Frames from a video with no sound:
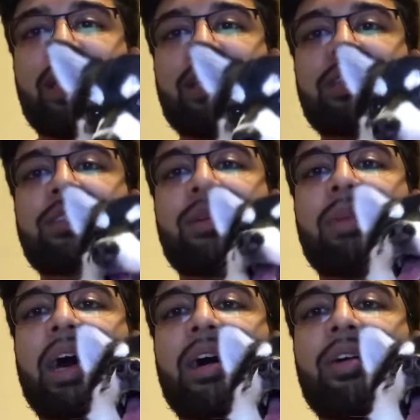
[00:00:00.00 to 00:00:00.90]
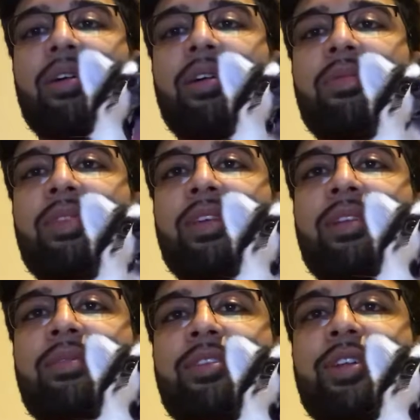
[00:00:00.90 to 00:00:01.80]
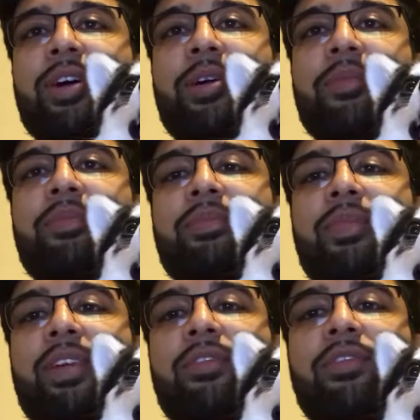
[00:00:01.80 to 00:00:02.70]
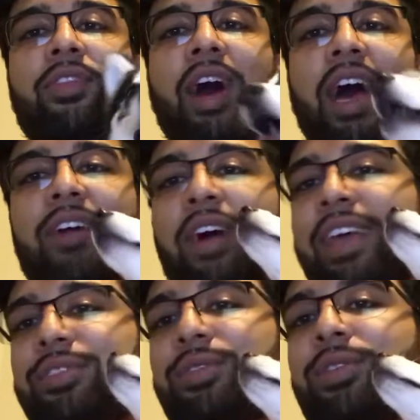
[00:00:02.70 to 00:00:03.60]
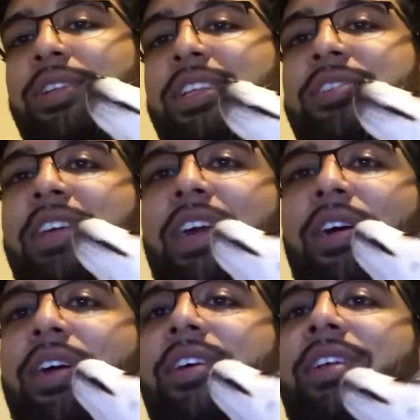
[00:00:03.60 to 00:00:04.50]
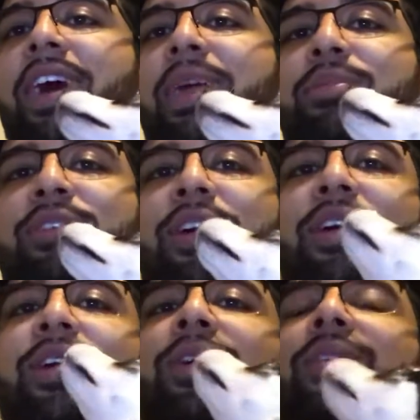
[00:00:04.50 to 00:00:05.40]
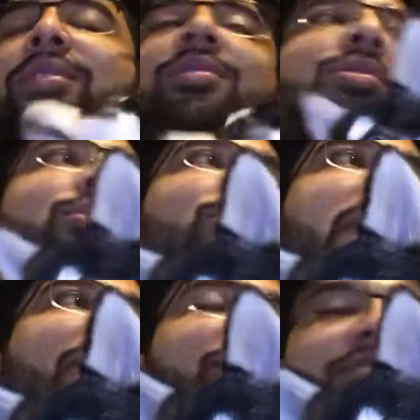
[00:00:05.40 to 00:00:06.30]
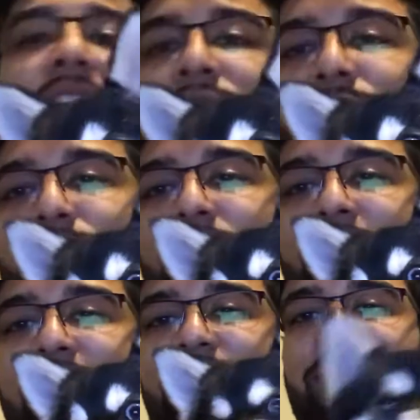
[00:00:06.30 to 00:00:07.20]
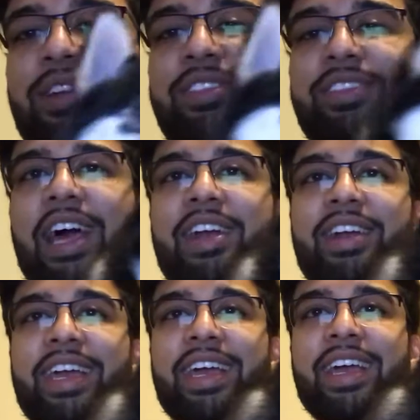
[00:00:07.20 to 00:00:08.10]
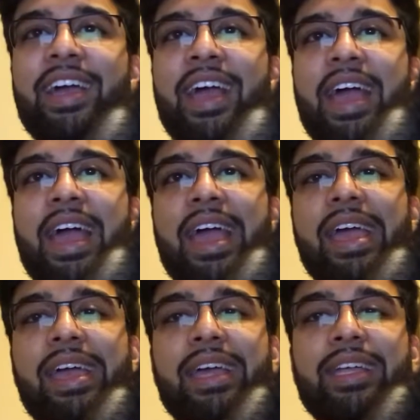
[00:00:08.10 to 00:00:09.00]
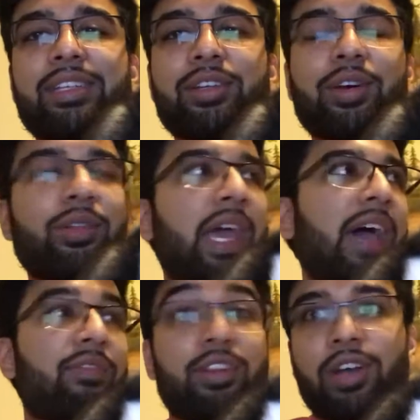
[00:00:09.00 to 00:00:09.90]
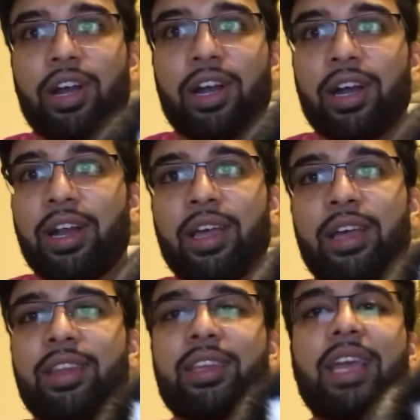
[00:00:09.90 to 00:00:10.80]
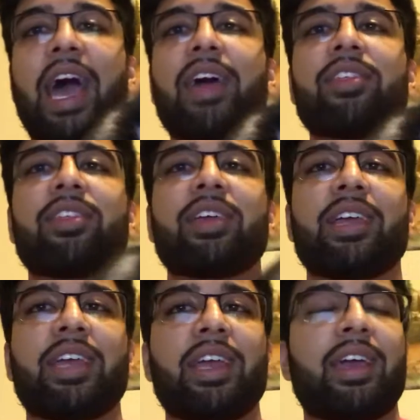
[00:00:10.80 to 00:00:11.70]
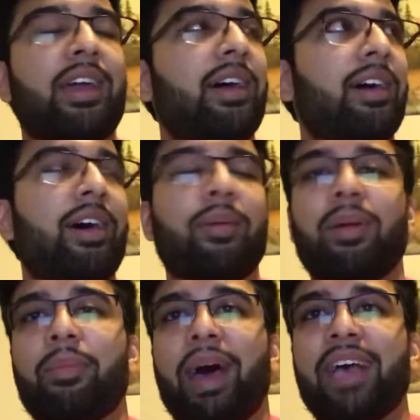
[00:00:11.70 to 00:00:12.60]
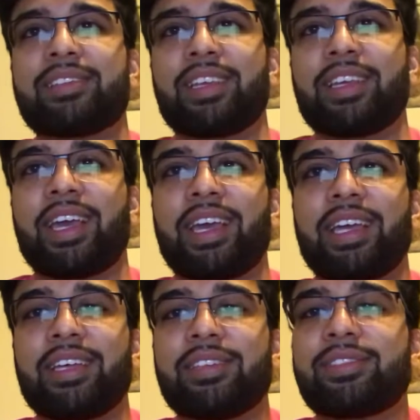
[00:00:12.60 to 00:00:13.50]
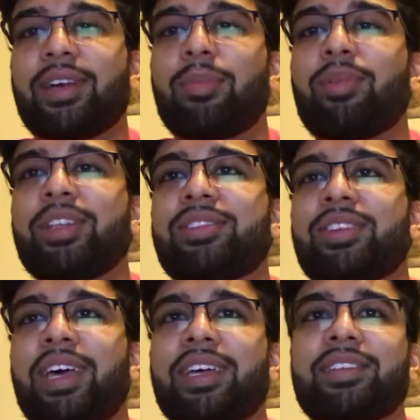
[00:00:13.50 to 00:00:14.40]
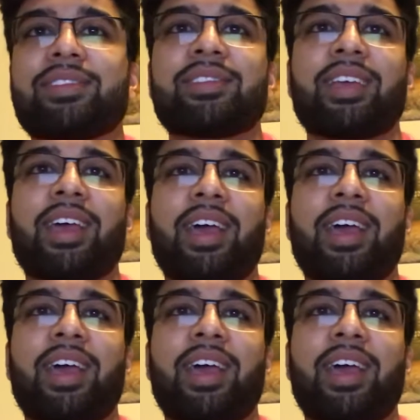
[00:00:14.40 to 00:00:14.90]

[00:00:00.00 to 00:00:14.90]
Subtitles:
is about, you know, five high school cliche archetypes who have to suffer through detention on a Saturday, and they have the nerd, the athlete, a basket case, a princess,